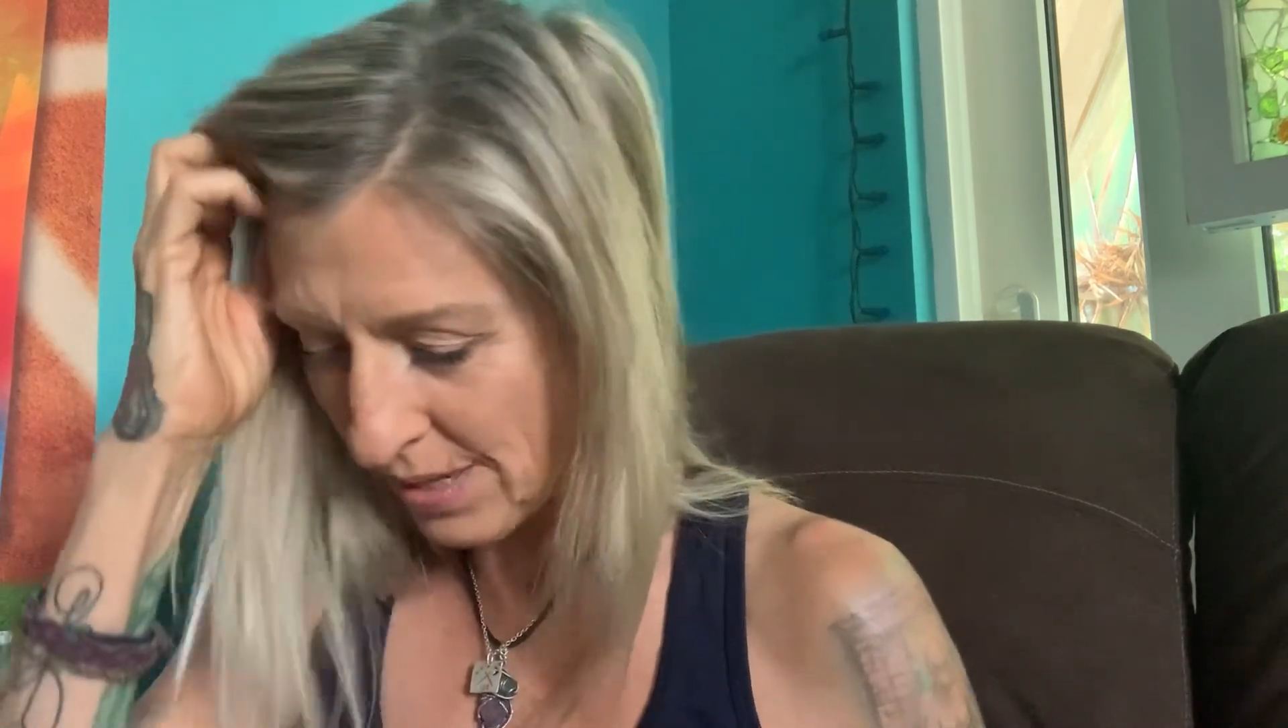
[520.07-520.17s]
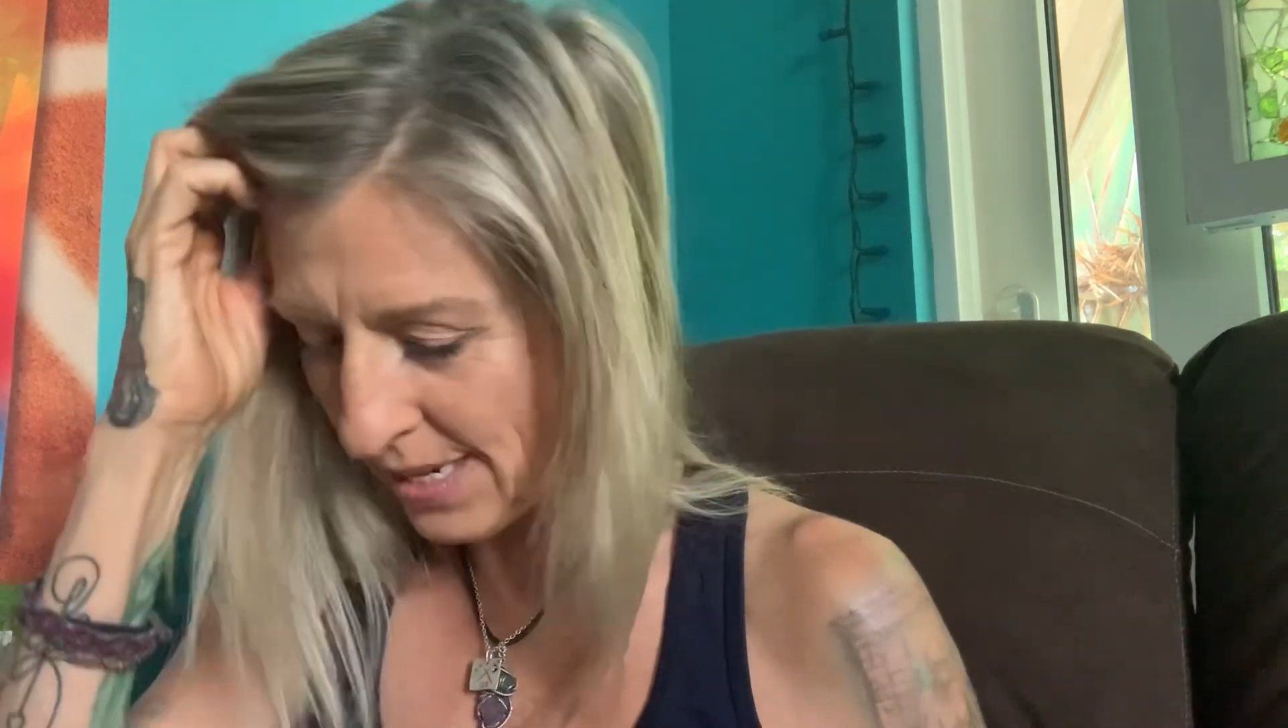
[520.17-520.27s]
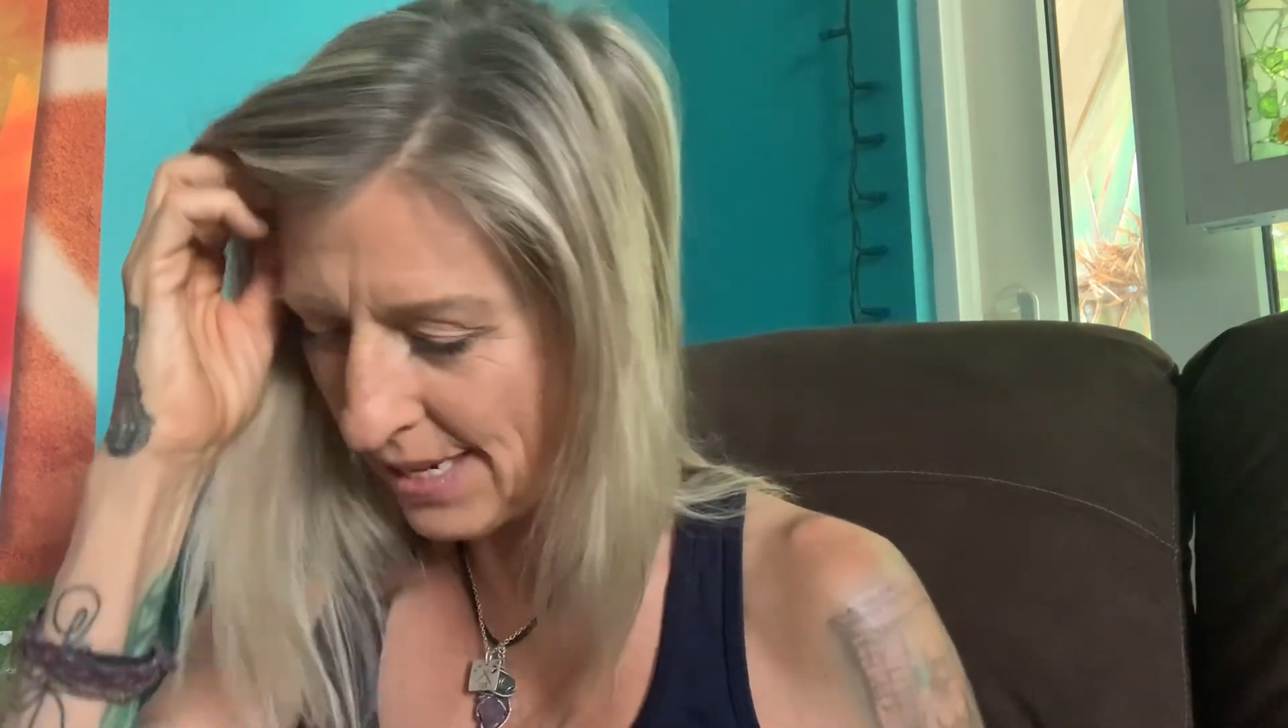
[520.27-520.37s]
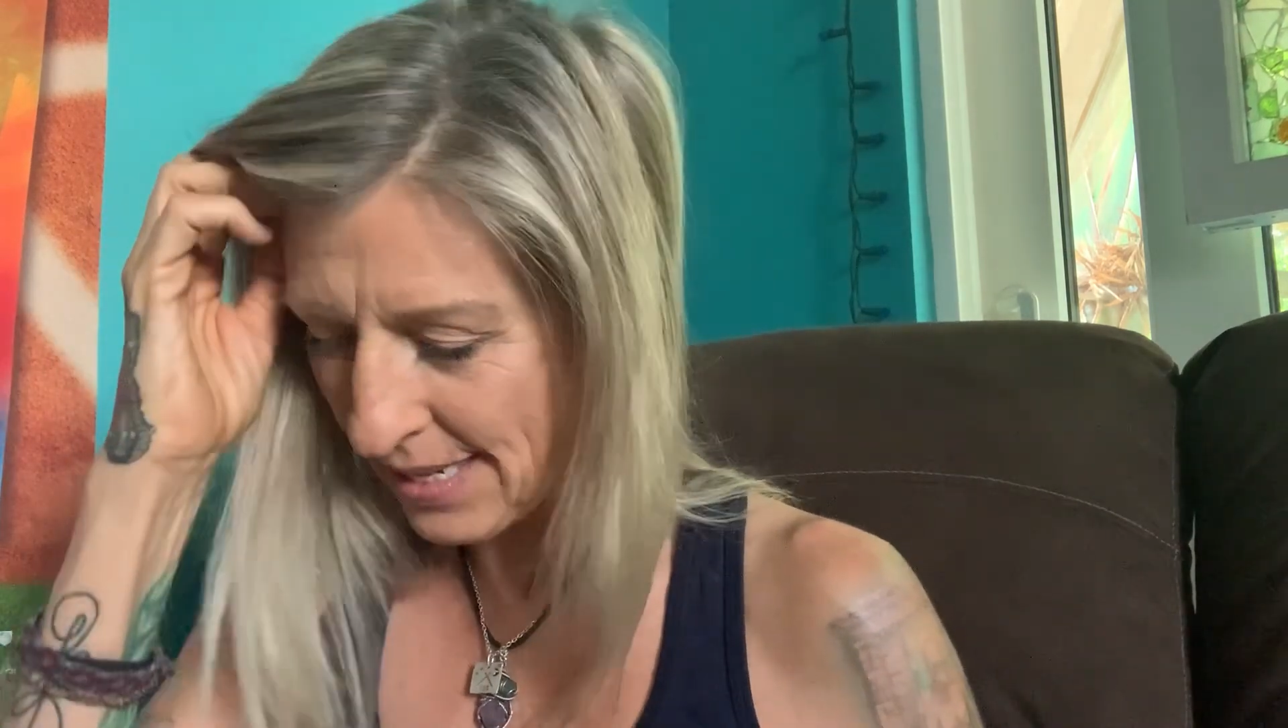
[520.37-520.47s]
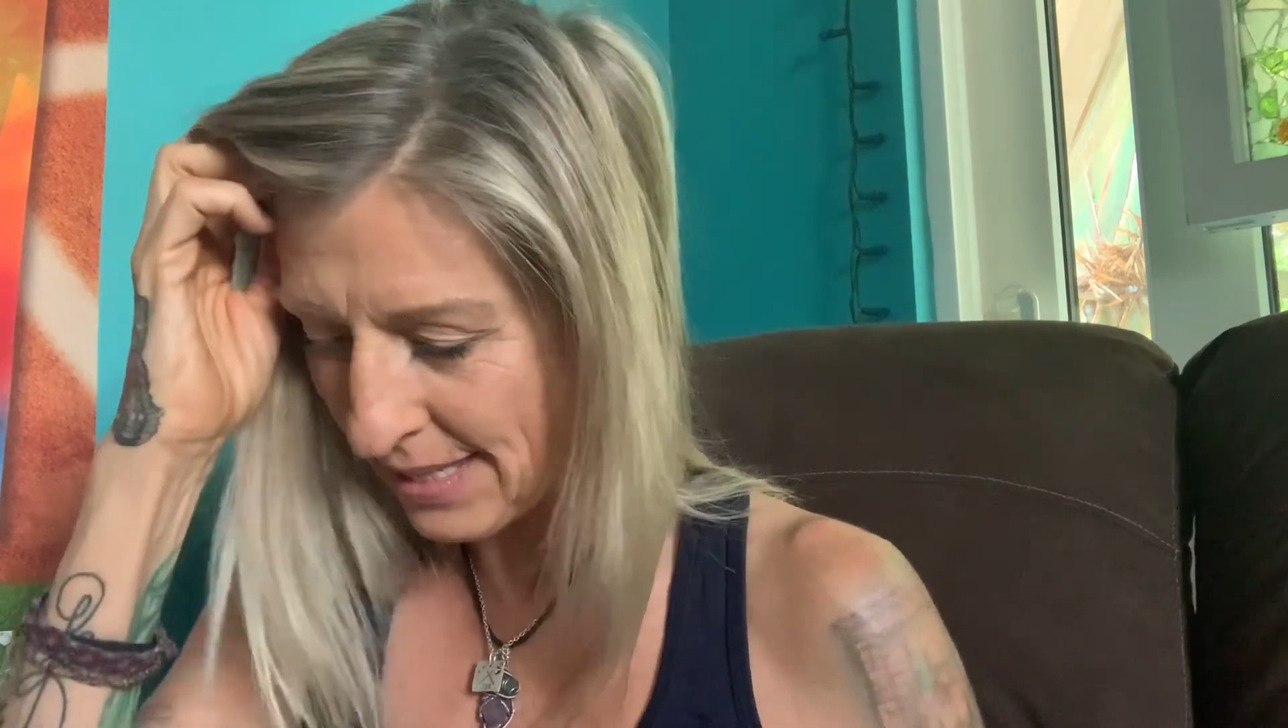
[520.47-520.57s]

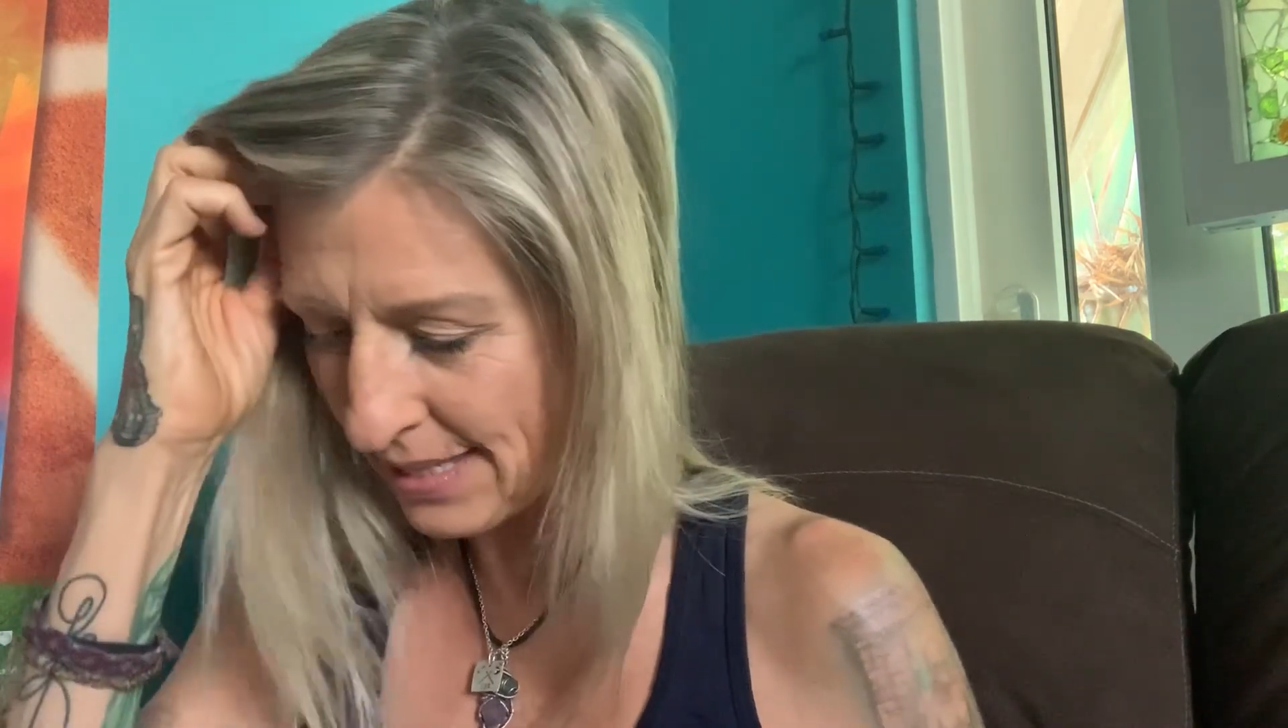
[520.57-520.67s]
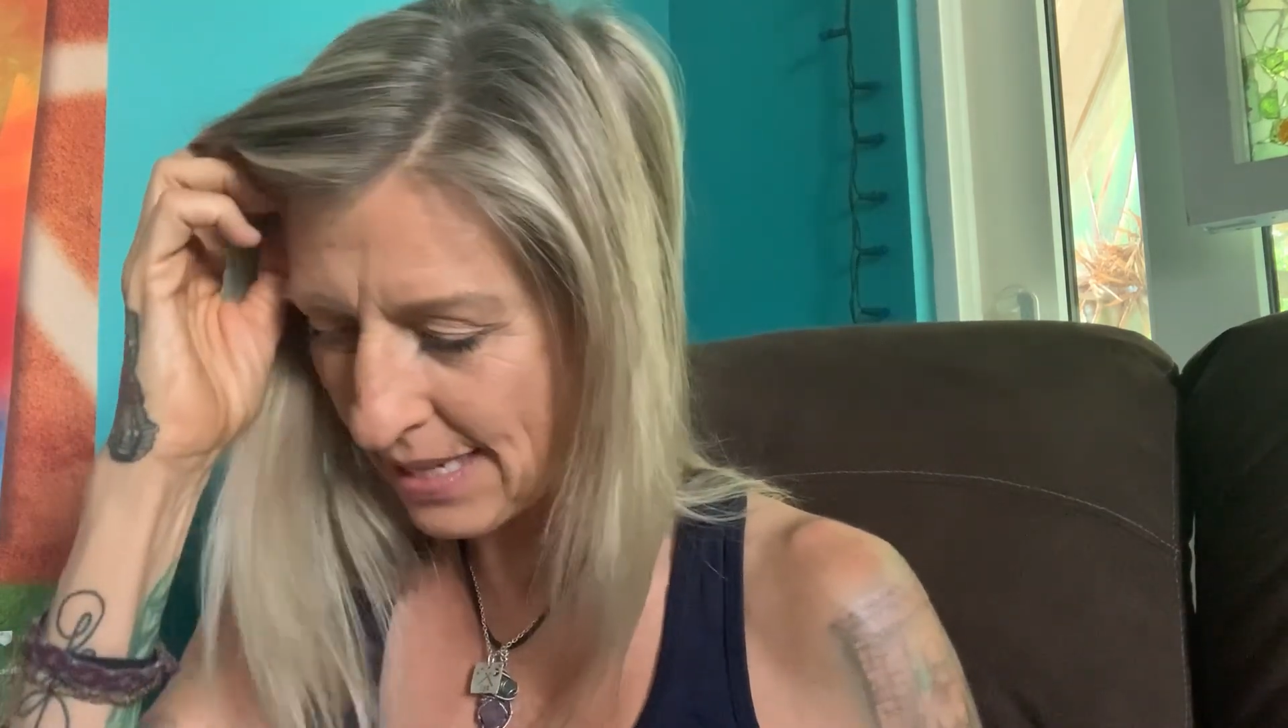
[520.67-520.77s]
is,